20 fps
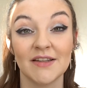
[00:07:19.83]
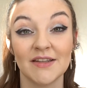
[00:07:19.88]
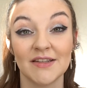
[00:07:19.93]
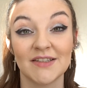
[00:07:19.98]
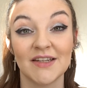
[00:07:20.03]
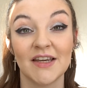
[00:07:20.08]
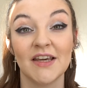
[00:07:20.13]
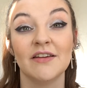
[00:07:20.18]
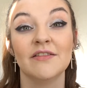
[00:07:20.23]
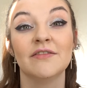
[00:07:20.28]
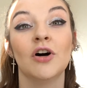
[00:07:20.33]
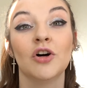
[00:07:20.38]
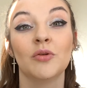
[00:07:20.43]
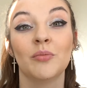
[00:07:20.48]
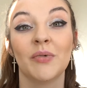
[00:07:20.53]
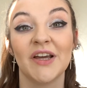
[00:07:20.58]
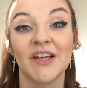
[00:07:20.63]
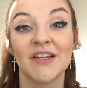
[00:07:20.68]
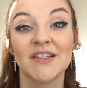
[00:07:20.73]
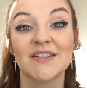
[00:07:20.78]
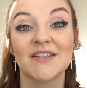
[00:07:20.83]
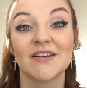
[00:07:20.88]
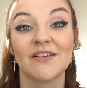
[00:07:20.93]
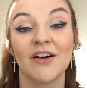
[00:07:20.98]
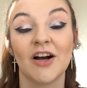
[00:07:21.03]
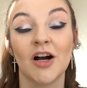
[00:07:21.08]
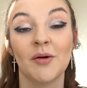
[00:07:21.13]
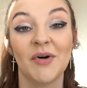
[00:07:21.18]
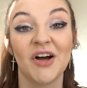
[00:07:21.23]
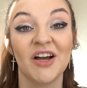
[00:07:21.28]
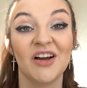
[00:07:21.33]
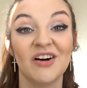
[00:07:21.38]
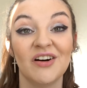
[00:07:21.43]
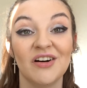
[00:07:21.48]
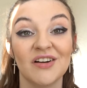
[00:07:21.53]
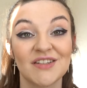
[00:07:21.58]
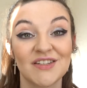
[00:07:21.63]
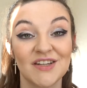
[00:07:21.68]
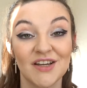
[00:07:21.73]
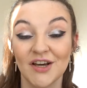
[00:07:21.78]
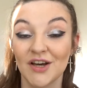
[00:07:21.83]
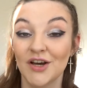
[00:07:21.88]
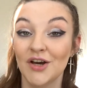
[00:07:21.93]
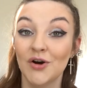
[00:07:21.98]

other day on my Instagram, I asked,